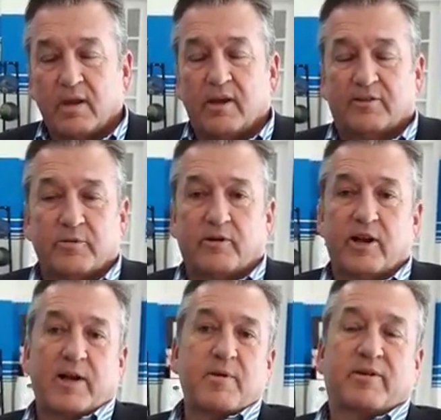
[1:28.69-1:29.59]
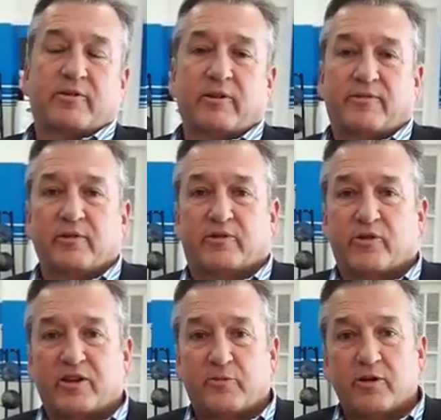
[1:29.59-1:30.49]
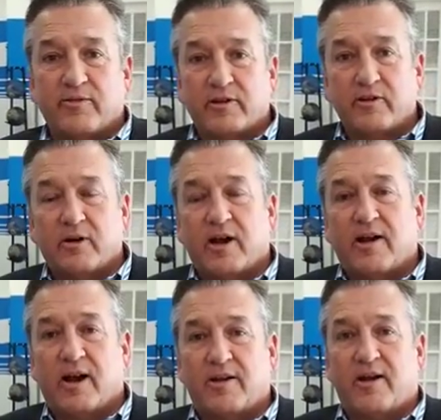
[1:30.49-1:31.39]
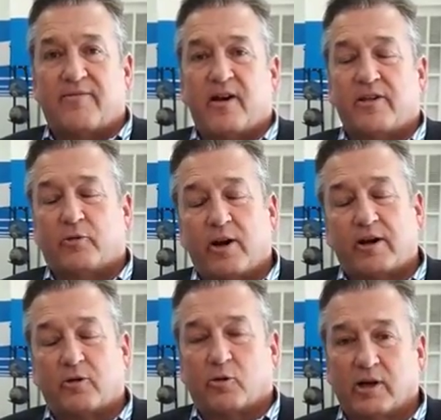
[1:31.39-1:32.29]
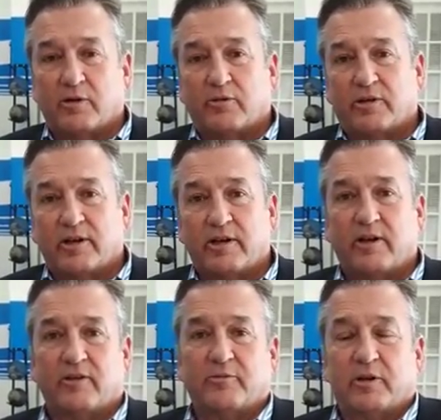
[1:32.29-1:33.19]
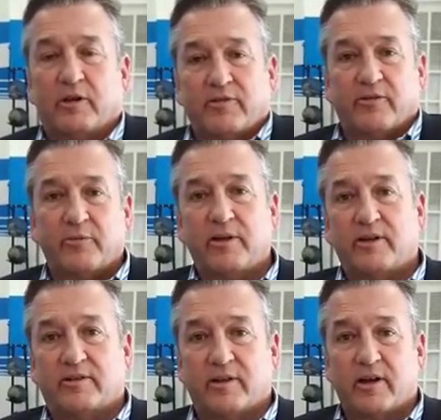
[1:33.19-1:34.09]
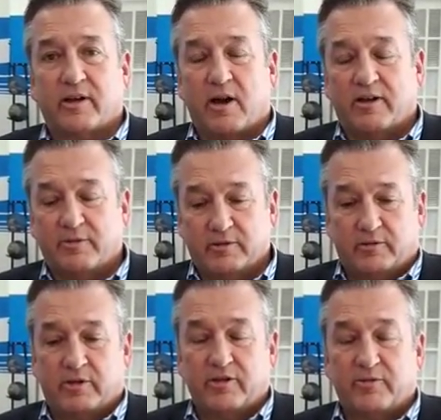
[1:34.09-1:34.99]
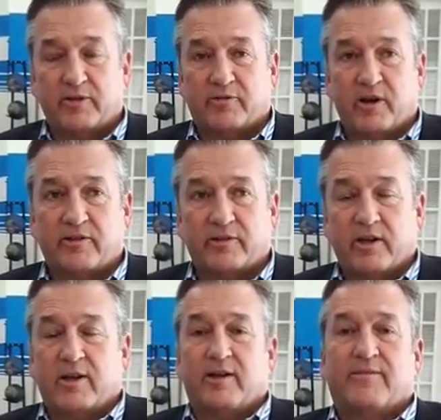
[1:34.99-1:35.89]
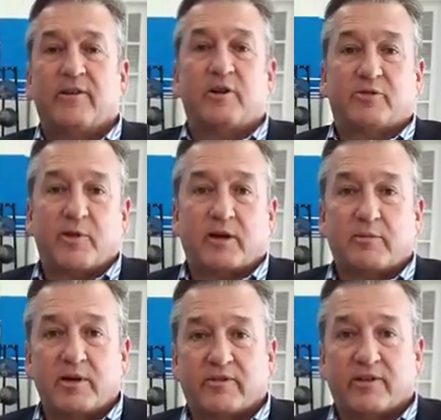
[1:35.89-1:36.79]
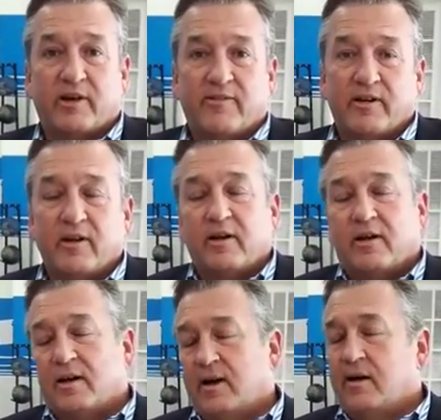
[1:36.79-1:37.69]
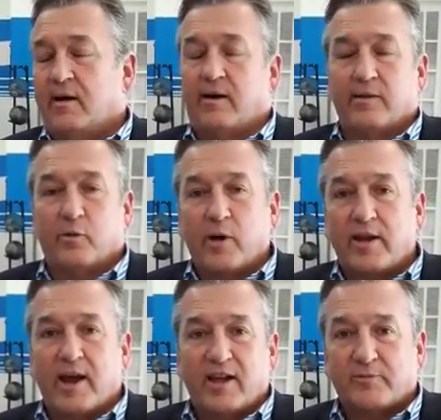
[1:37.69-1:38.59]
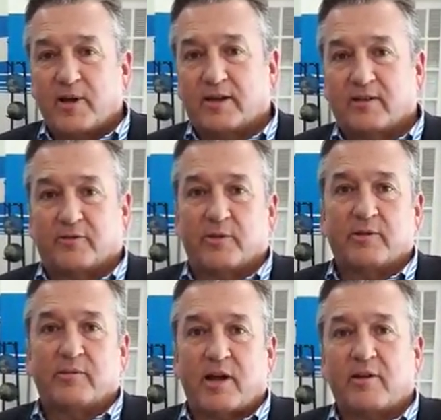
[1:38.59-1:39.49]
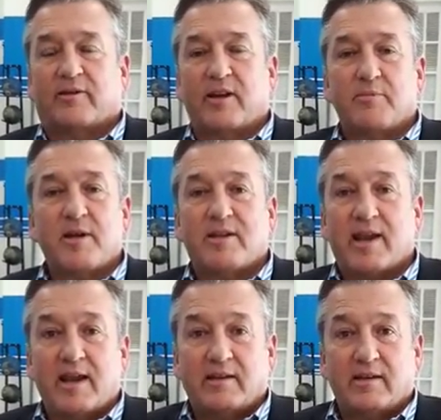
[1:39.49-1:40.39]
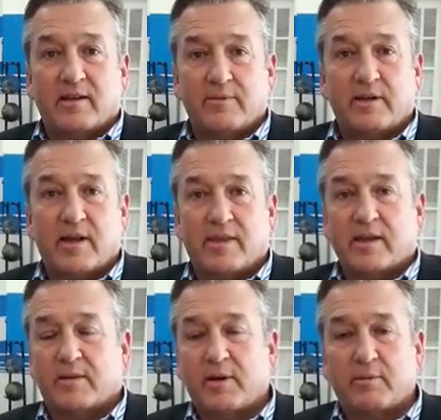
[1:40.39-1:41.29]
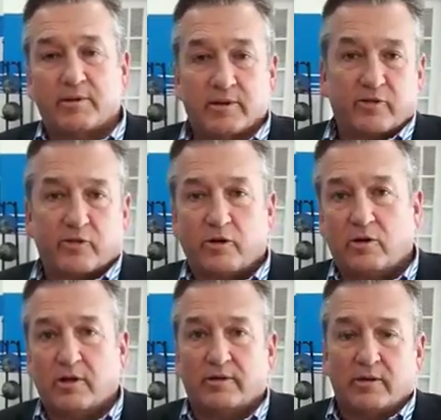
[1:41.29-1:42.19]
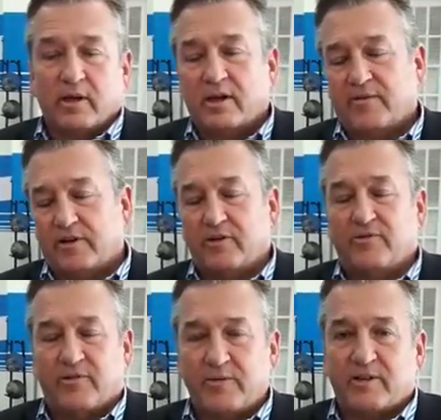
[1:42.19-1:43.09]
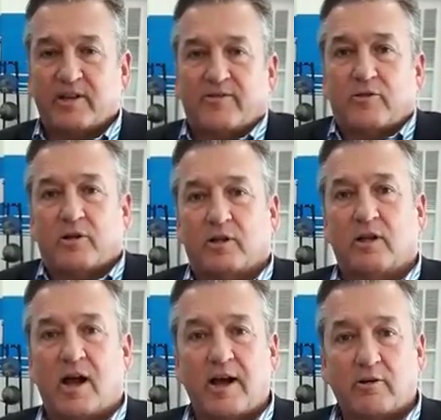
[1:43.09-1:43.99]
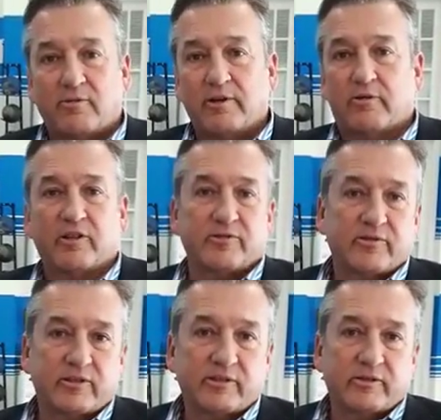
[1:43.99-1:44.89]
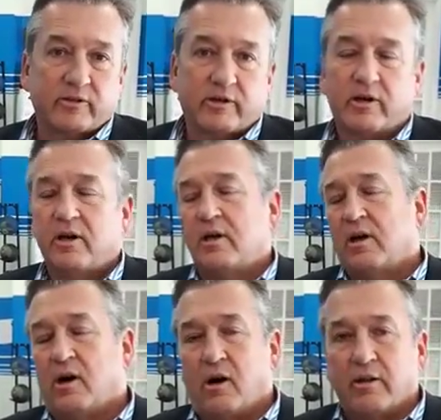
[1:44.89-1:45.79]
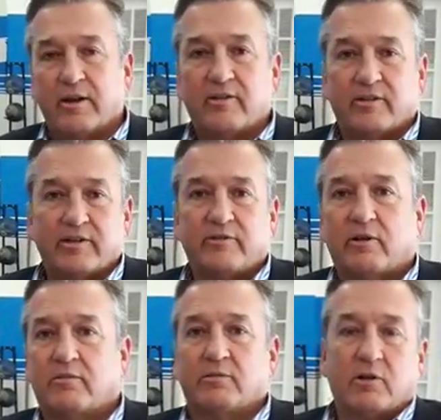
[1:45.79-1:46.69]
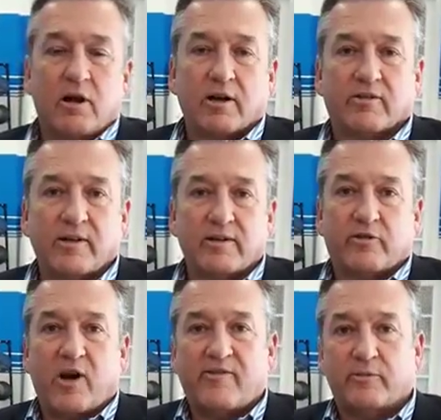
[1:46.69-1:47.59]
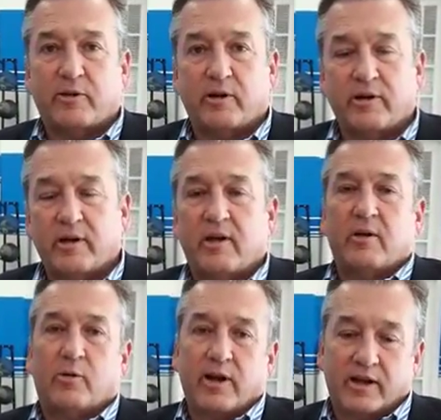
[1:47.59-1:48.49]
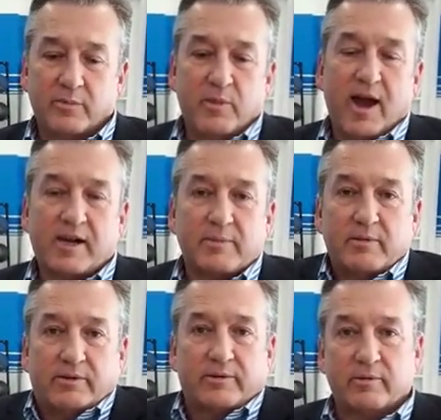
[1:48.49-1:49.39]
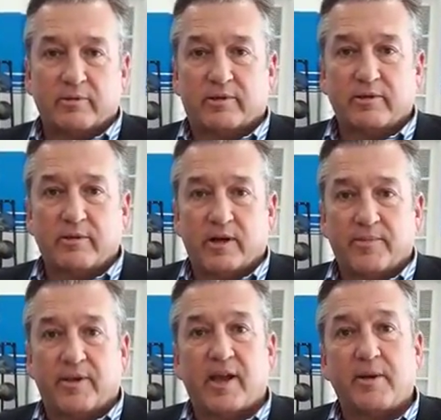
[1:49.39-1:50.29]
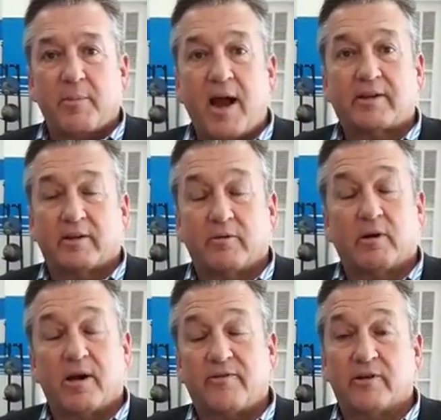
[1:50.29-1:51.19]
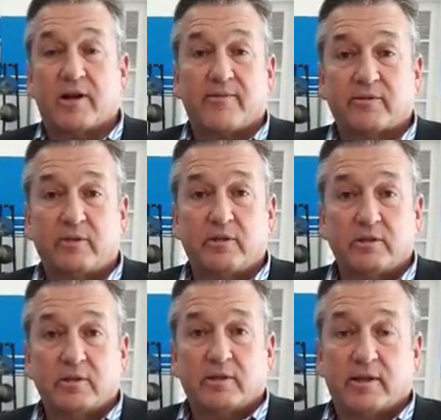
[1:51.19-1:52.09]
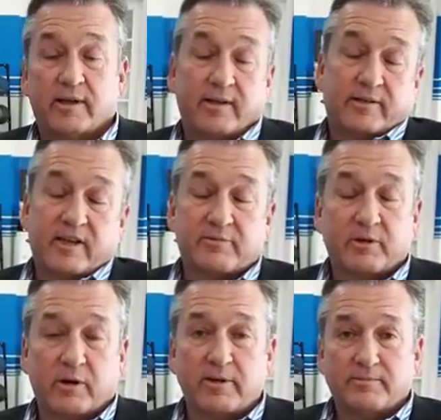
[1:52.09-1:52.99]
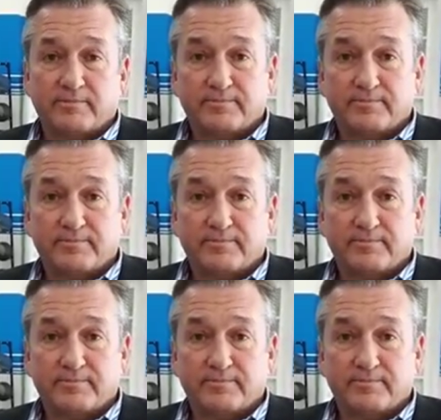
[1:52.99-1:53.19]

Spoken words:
It's been great. I mean, certainly from a stress point of view, I find the regular workout routine here has been good for me. It's caused me to reduce my stress, feel much better with myself. The weight aspect has been, I'd say, I maintained it. I mean, I think I'm able to control it. If I do find myself going a little higher over the Christmas season or a holiday season or a long extended travel period, when I come back, I'm able to get it back to where I feel comfortable, and that's been great.